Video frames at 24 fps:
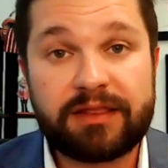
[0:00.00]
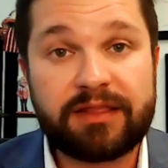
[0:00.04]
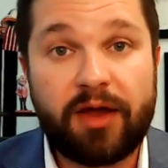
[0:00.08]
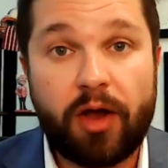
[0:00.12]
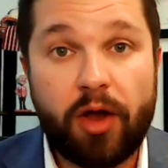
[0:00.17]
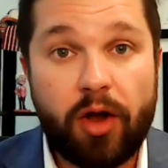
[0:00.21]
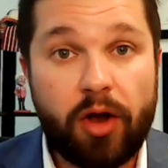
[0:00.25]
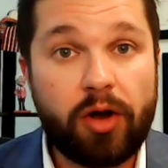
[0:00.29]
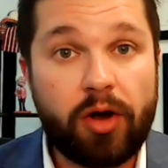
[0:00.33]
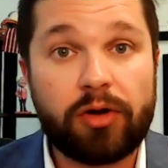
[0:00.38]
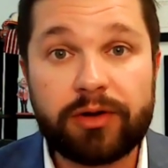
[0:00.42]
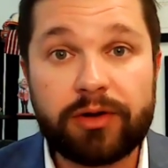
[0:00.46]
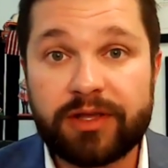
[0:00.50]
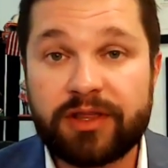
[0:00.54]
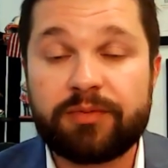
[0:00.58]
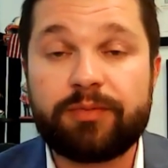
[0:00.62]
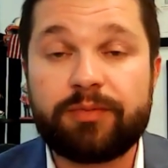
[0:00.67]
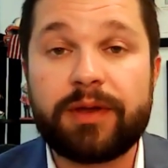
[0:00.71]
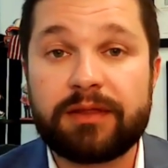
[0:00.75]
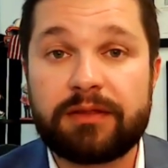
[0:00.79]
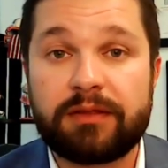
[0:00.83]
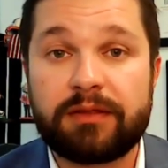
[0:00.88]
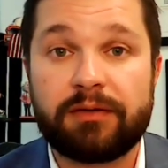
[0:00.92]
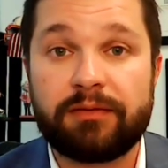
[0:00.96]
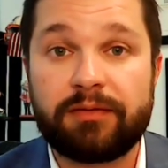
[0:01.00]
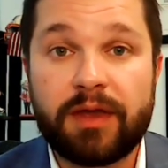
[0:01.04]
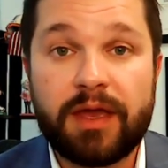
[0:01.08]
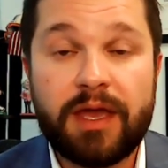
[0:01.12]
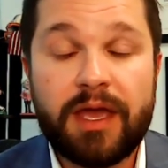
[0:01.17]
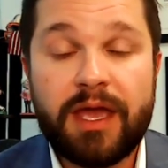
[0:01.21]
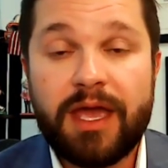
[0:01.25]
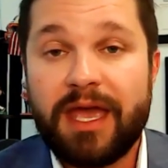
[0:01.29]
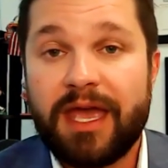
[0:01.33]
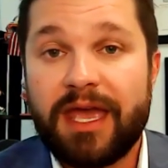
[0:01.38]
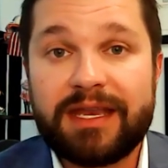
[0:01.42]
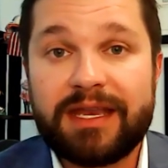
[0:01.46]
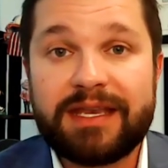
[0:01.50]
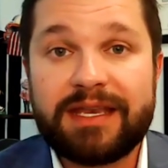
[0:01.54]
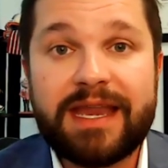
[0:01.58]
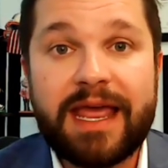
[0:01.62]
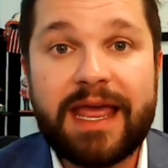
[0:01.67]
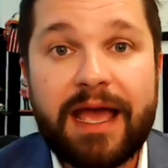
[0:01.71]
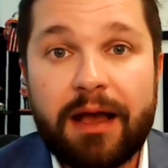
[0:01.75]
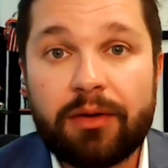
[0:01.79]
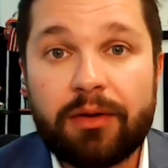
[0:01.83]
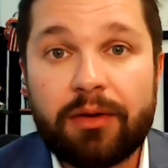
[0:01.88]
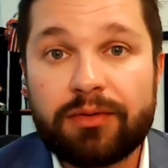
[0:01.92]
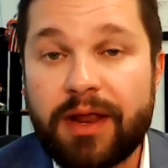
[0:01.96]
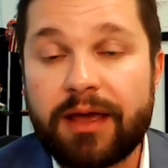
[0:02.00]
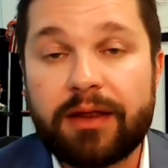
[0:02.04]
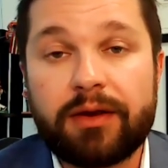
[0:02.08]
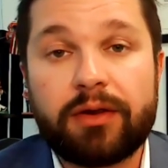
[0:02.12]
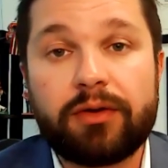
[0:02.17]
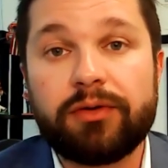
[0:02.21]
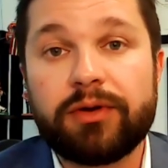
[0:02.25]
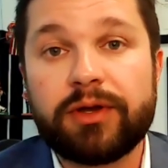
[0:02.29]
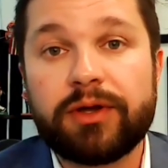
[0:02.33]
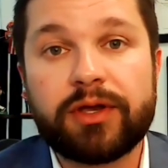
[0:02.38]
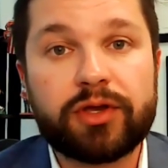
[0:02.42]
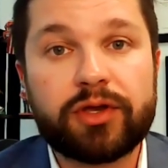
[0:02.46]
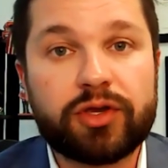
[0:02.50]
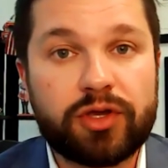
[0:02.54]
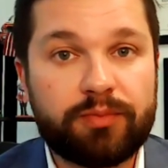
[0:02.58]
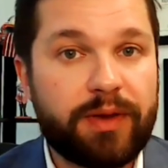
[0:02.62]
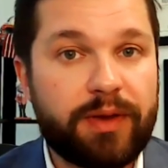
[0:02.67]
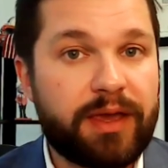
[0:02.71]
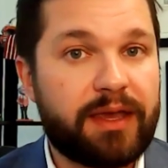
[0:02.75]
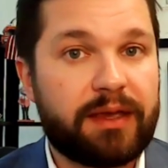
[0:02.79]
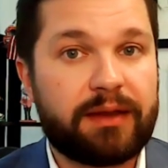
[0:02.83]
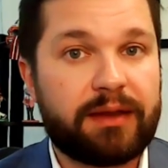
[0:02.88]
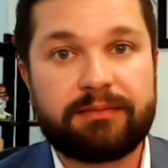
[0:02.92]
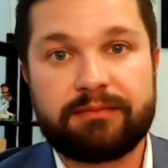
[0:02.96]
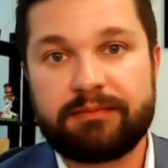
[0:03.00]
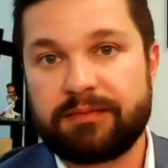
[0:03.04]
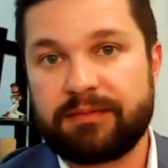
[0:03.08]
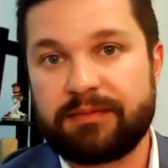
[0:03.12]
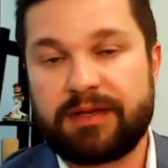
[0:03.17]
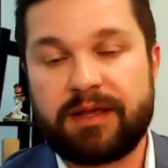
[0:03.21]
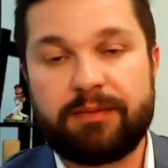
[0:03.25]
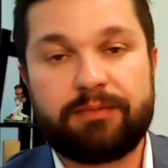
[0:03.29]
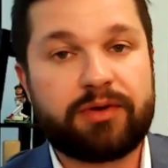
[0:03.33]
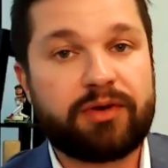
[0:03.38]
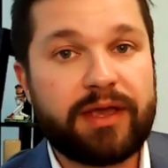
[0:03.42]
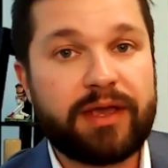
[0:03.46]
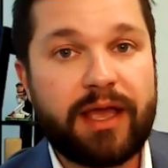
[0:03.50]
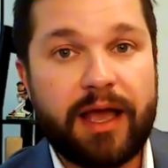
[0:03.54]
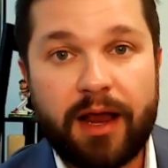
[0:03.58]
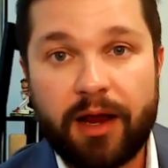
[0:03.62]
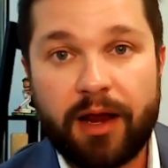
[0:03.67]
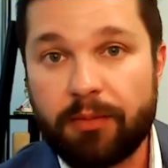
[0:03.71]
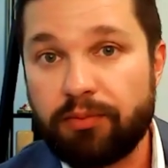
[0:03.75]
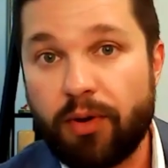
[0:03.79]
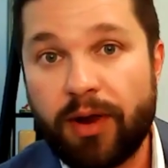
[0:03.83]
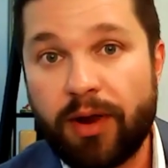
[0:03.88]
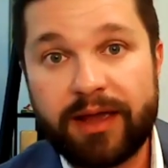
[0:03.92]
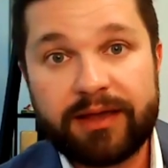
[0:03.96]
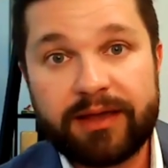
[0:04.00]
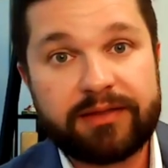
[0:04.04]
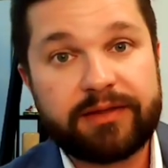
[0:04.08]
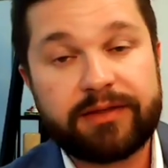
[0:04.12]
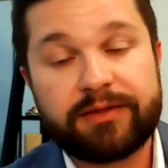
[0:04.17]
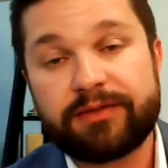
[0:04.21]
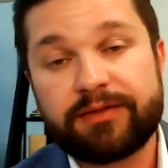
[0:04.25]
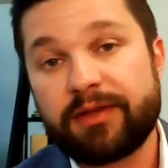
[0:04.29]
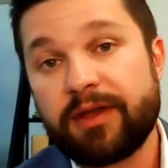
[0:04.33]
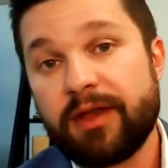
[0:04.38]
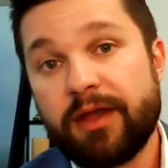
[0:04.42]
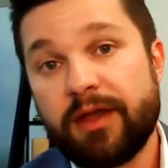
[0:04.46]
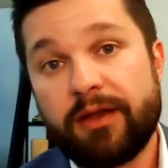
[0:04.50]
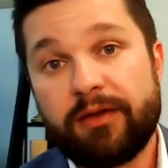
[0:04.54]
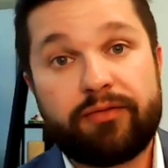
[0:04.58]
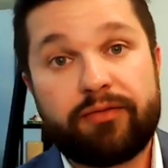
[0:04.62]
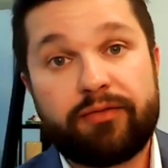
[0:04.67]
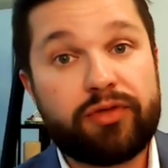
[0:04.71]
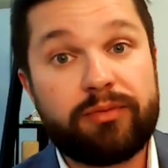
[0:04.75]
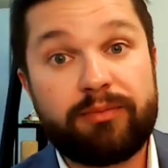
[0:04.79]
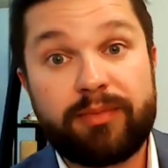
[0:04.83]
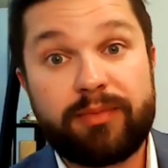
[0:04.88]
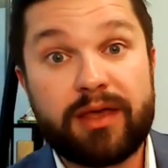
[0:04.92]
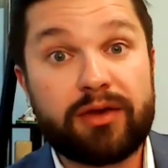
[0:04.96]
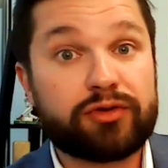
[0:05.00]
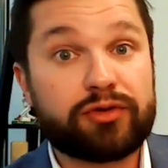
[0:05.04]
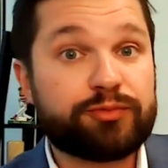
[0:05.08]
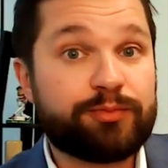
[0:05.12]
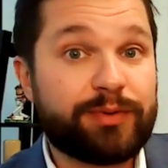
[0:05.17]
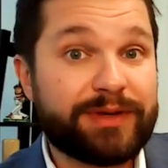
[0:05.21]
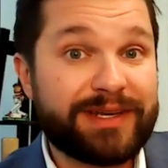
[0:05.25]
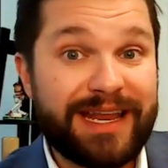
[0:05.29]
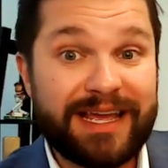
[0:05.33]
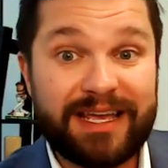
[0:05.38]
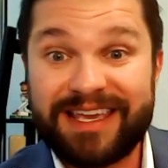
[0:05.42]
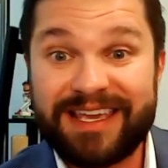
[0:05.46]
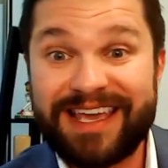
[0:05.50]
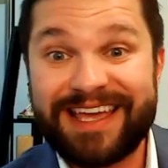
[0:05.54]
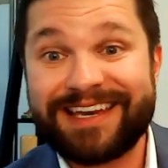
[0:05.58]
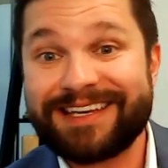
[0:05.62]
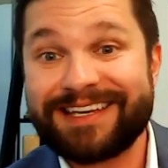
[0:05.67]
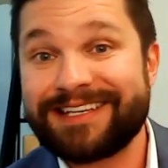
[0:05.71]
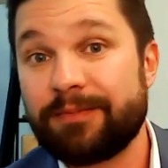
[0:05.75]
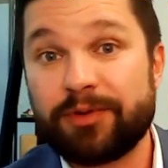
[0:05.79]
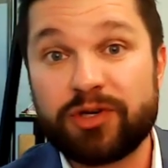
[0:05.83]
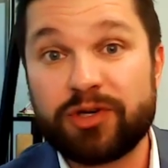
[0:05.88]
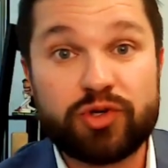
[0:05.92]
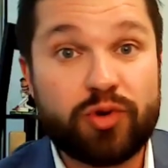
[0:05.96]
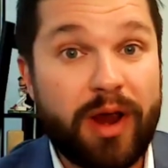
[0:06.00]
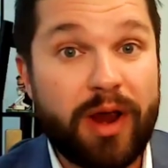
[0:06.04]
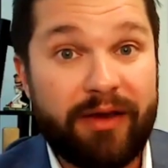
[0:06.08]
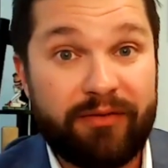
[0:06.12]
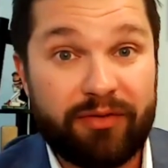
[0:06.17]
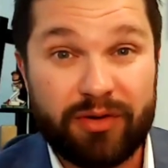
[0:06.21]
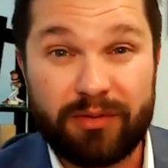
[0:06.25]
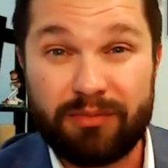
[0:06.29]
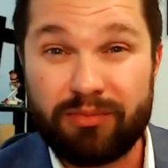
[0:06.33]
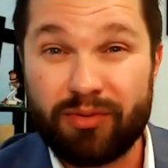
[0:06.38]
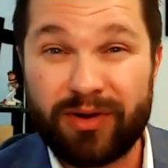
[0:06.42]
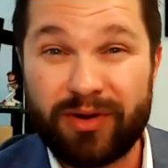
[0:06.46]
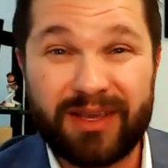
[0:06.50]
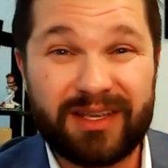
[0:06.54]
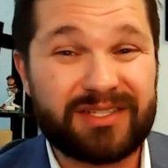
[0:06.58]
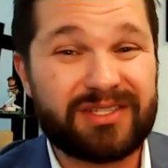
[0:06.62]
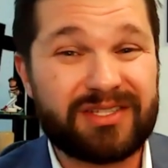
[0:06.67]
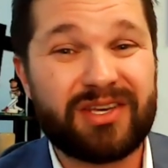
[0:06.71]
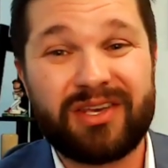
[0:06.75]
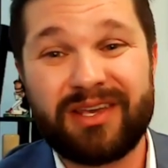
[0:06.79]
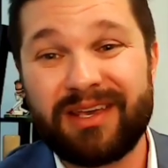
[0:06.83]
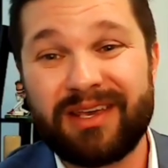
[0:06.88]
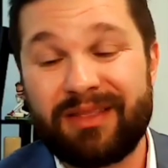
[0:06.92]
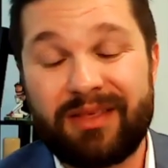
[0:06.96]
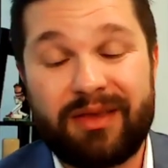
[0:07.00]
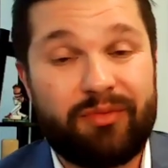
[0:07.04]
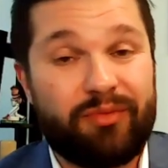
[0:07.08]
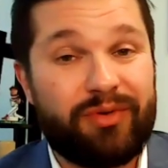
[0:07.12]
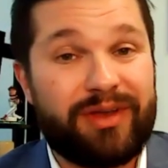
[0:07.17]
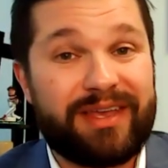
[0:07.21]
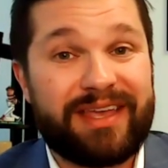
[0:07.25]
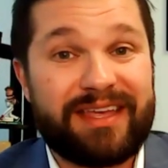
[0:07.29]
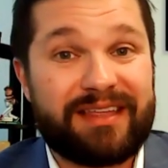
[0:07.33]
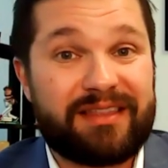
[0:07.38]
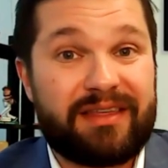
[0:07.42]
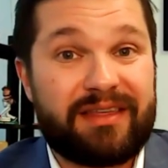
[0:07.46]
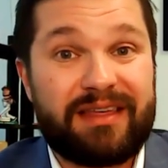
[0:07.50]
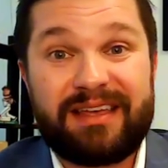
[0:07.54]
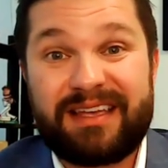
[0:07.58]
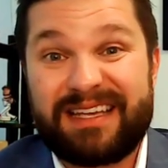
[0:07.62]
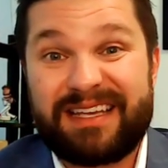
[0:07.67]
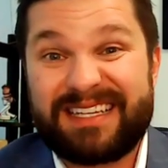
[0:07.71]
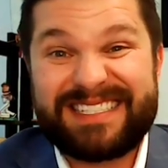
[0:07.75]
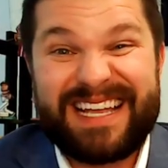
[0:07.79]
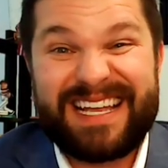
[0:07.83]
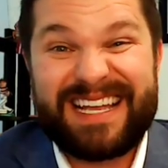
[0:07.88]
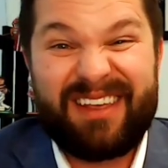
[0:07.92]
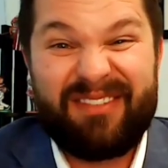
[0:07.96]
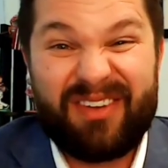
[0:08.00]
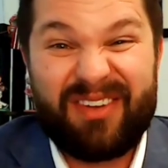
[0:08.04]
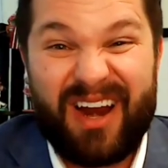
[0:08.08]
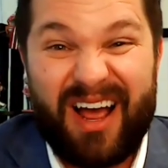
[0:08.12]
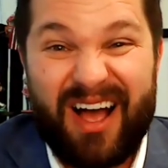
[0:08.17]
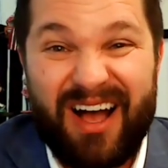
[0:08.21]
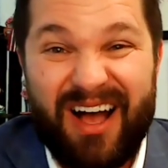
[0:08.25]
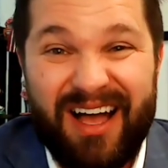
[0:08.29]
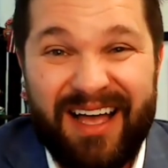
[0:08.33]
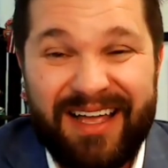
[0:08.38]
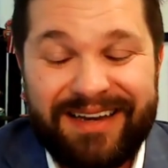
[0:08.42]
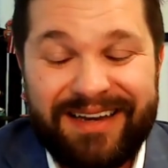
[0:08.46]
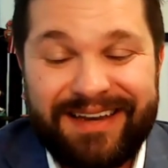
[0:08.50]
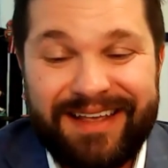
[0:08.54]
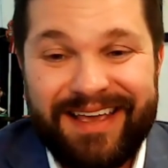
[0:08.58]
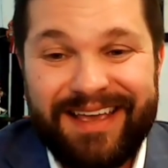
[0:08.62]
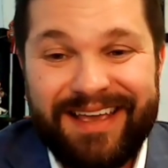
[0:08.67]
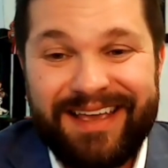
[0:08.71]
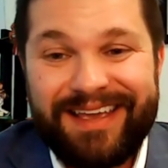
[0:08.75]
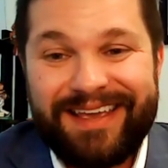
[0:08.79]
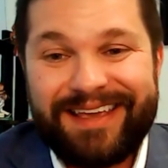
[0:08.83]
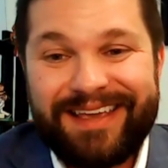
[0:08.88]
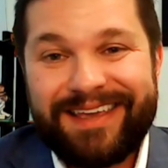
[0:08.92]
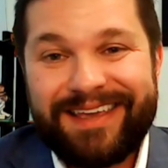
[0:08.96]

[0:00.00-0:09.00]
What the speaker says: It's all expensive. And now not only are you paying typically higher prices for the meals, but now you got to tip a driver to bring it to you. And then when it gets to it, it's not even hot,